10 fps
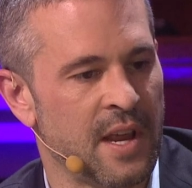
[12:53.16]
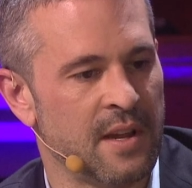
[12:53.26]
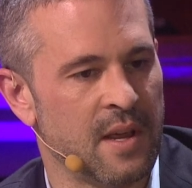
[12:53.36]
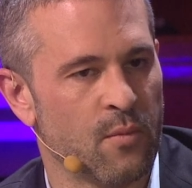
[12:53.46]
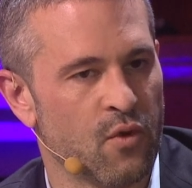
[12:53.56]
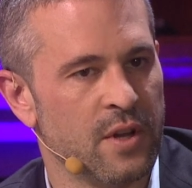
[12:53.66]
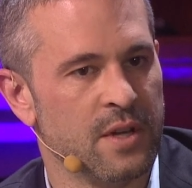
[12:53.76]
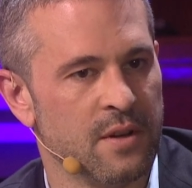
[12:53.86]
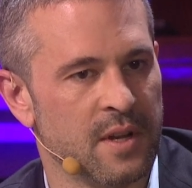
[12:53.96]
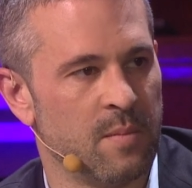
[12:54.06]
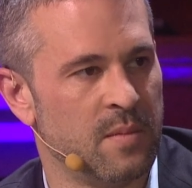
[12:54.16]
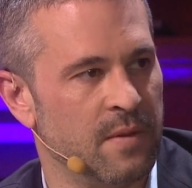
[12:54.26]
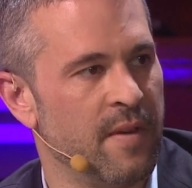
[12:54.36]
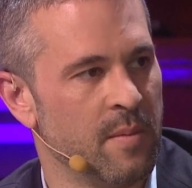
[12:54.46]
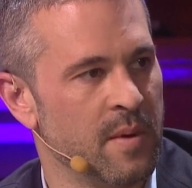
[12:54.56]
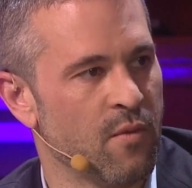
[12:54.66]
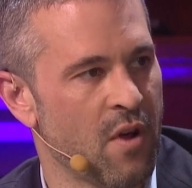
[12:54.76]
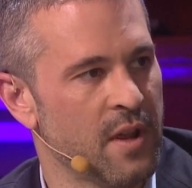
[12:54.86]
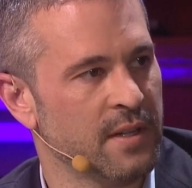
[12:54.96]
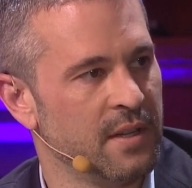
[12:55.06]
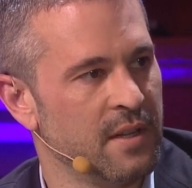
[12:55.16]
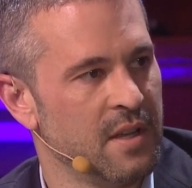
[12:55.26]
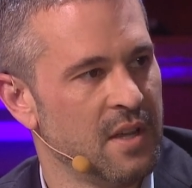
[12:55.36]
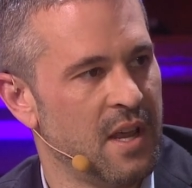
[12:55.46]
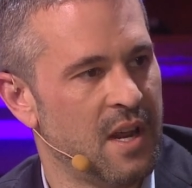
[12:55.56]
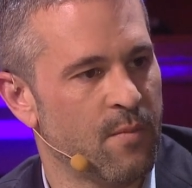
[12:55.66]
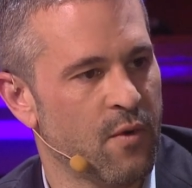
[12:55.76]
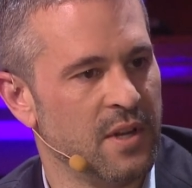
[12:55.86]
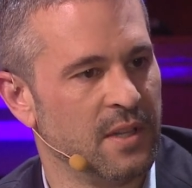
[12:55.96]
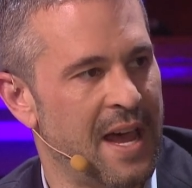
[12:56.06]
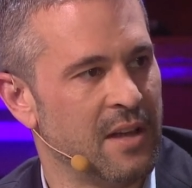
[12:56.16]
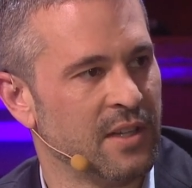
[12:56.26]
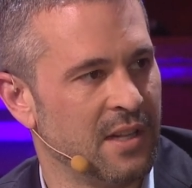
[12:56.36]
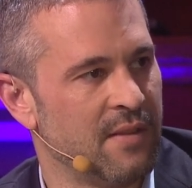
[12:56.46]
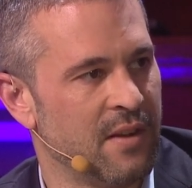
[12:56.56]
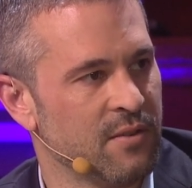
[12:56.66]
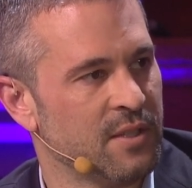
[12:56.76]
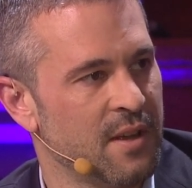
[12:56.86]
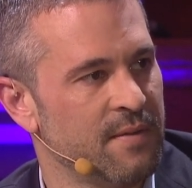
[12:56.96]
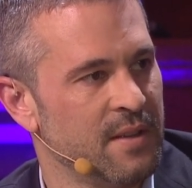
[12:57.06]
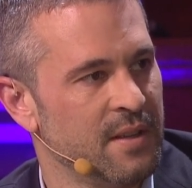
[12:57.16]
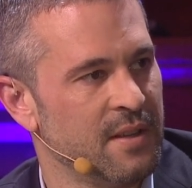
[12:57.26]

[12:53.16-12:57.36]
that I'm pretty good at developing product, yeah. and I'm pretty lousy at a lot of other stuff.